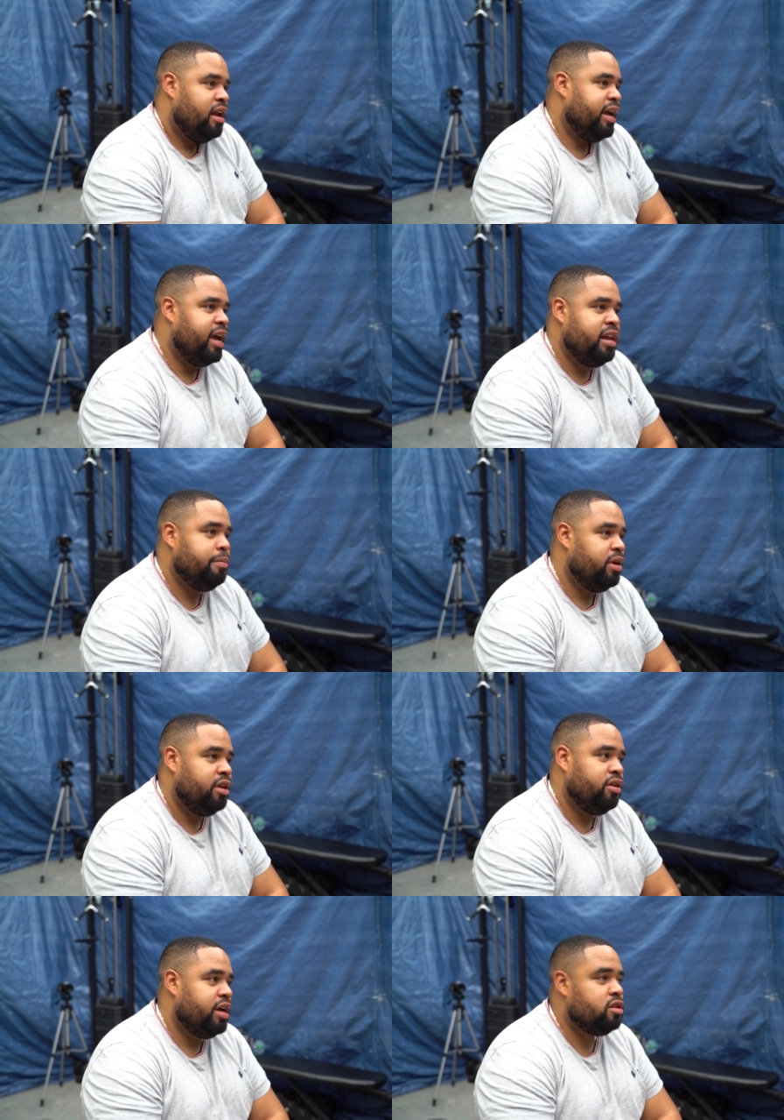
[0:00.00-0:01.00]
like
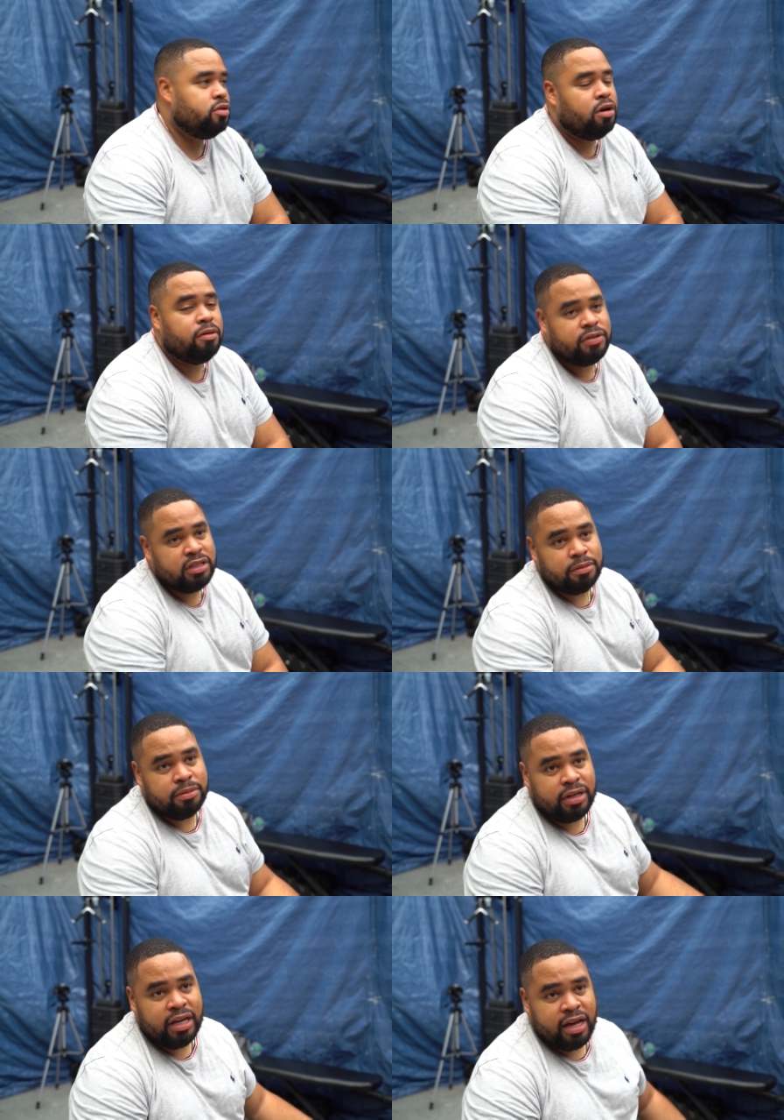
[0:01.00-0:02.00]
anybody, you get so
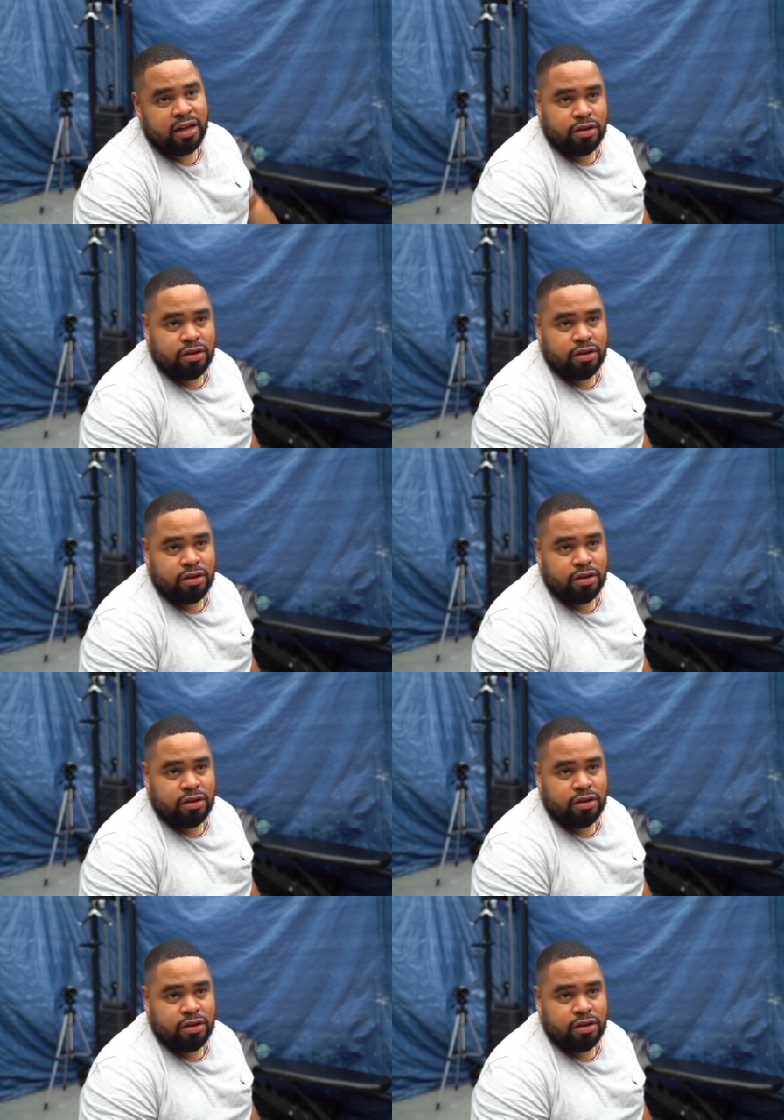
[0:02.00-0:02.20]
comfortable here.